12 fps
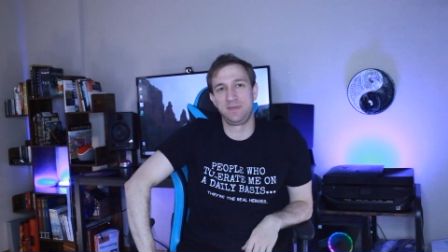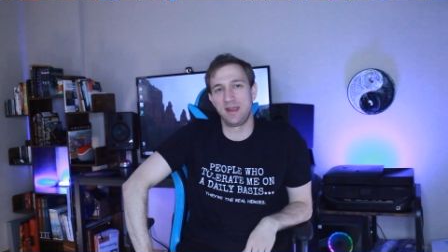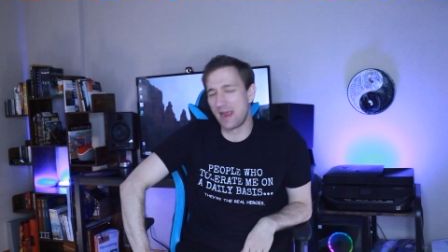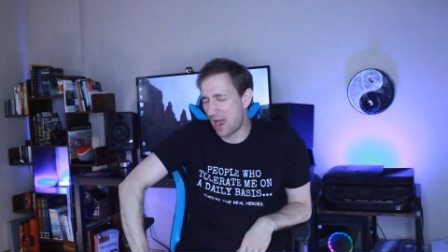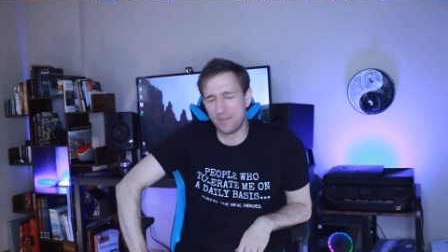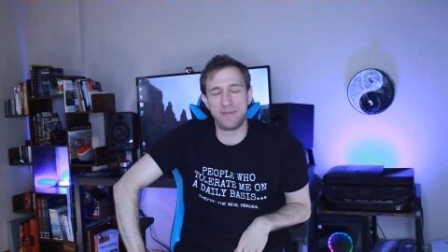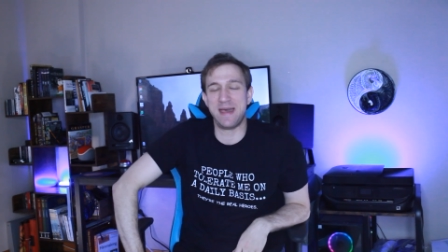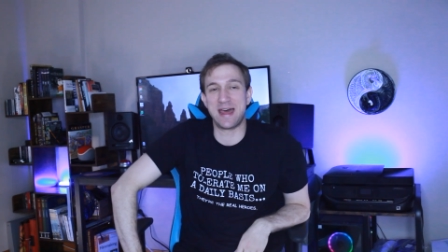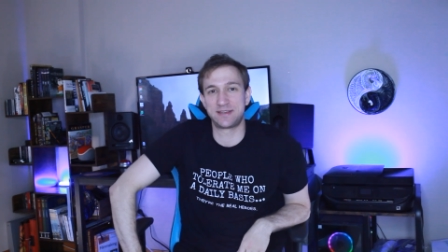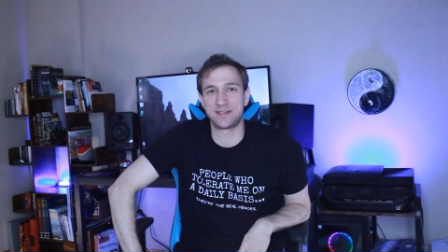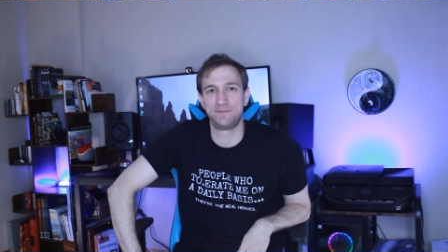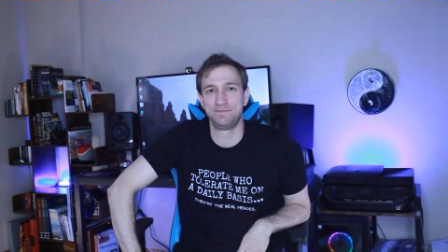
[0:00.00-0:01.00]
You got me,
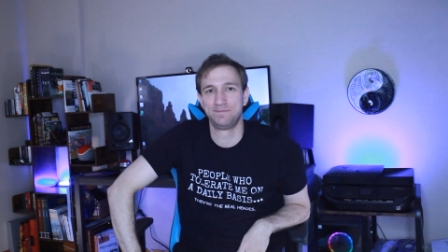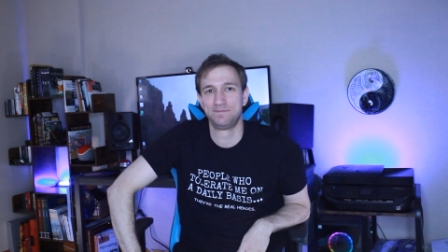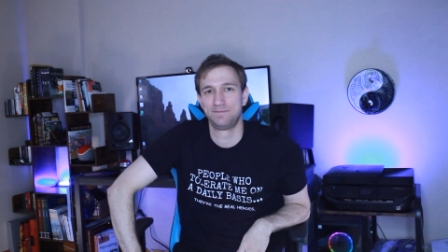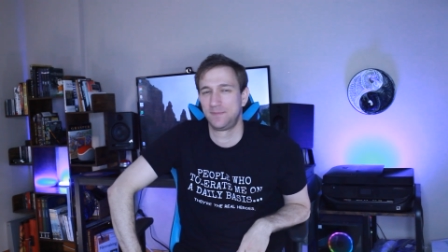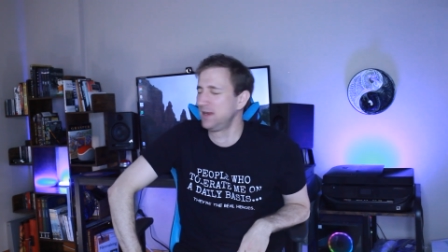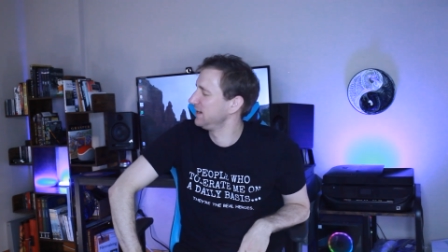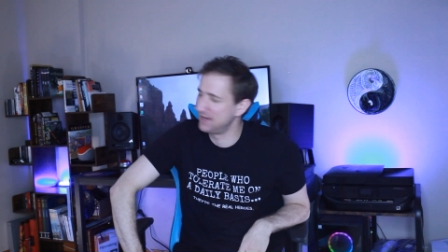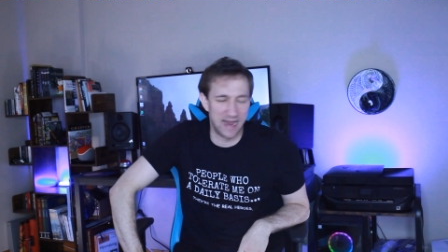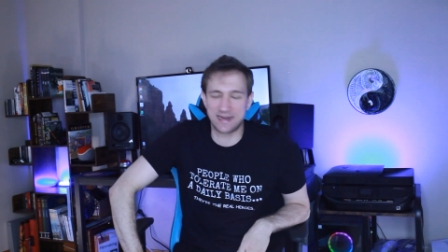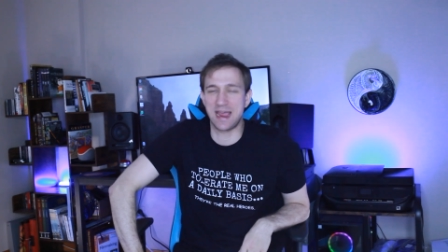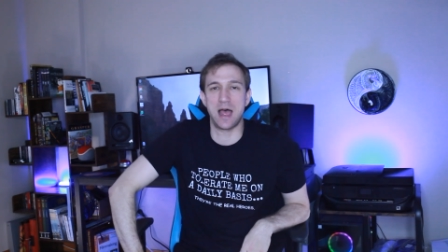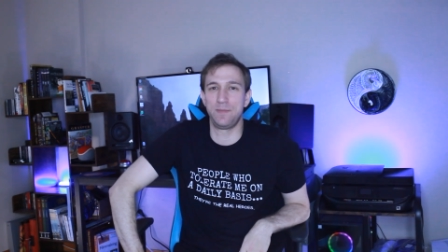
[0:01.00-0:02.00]
Madison. You
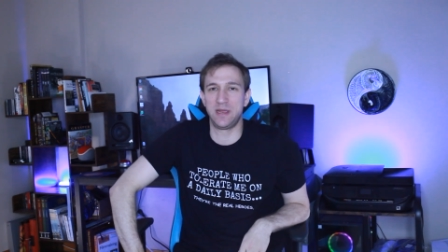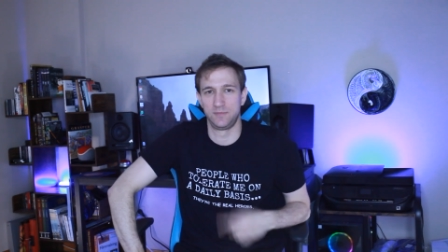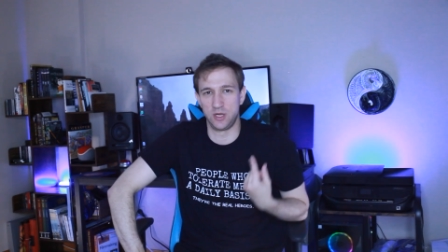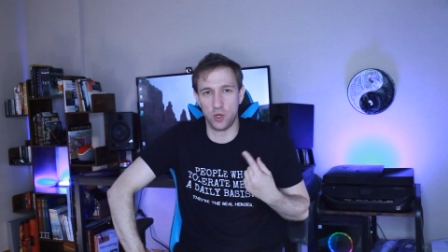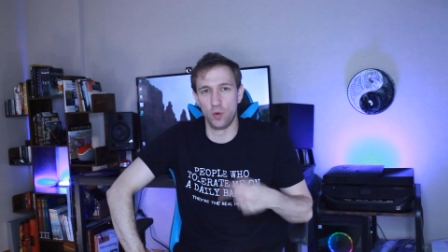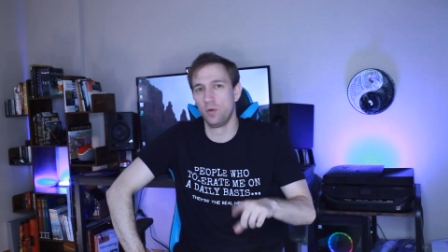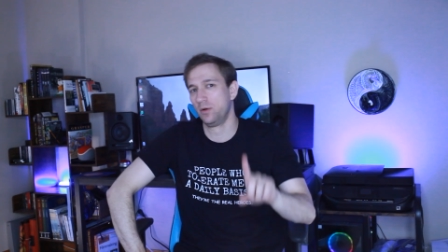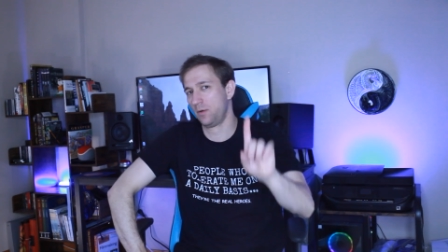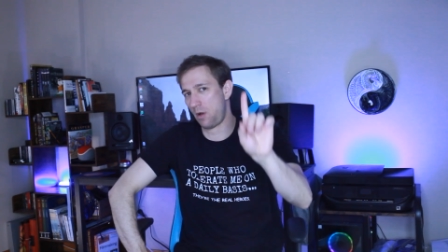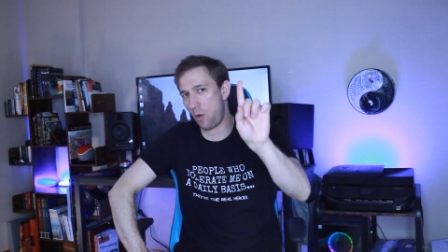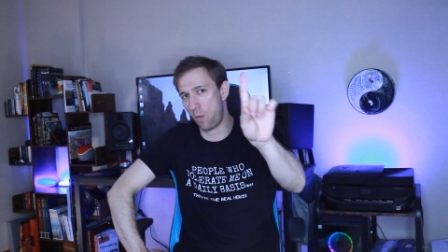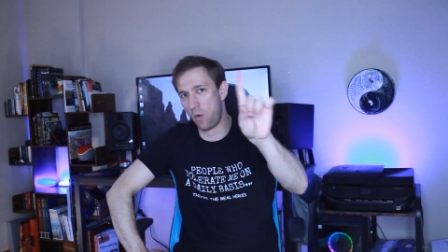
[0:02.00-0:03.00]
got me. You
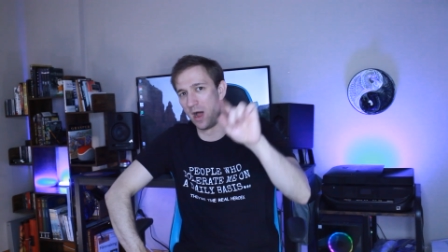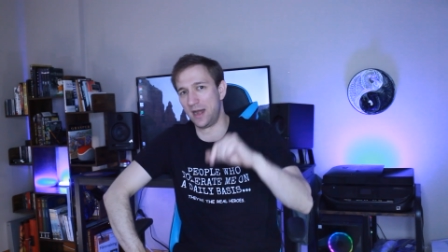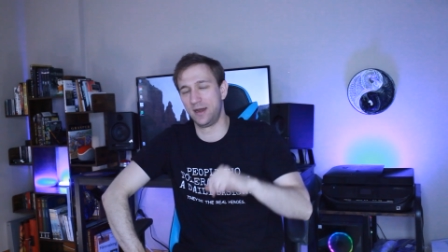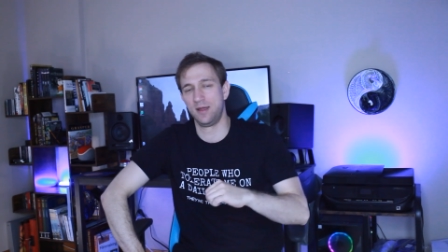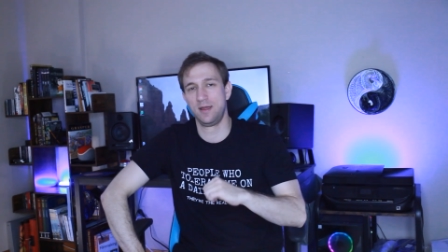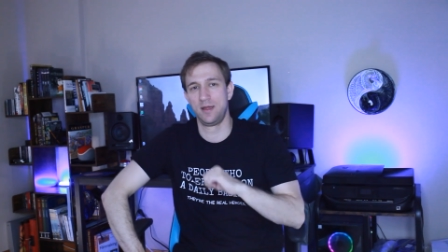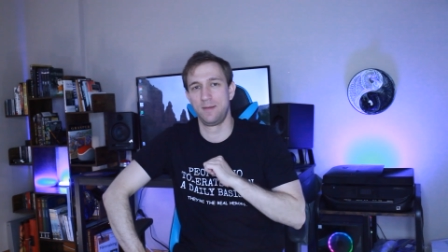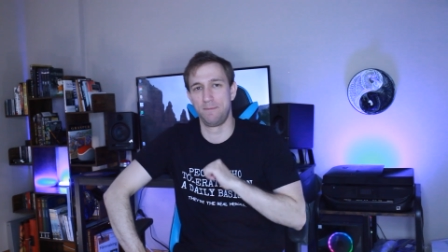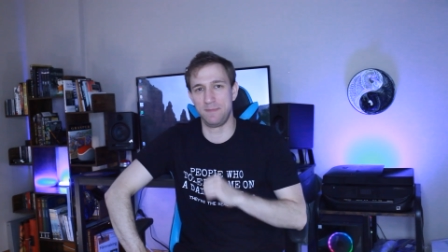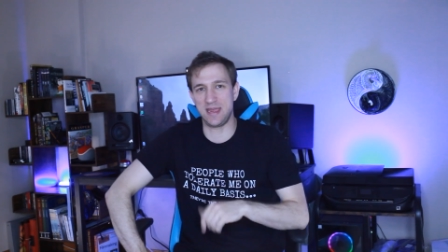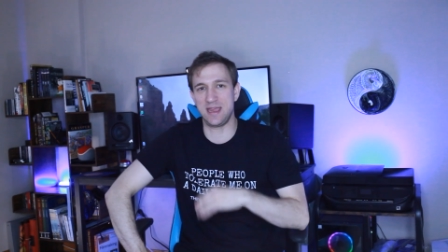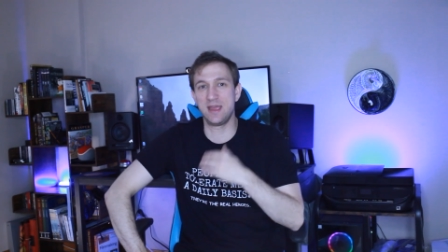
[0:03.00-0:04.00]
won.
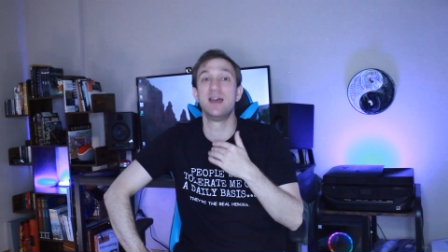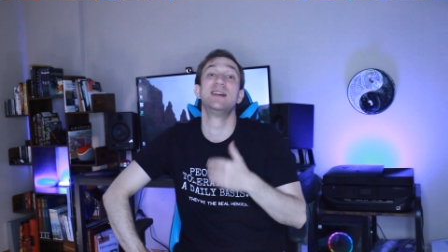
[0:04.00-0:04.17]
Me,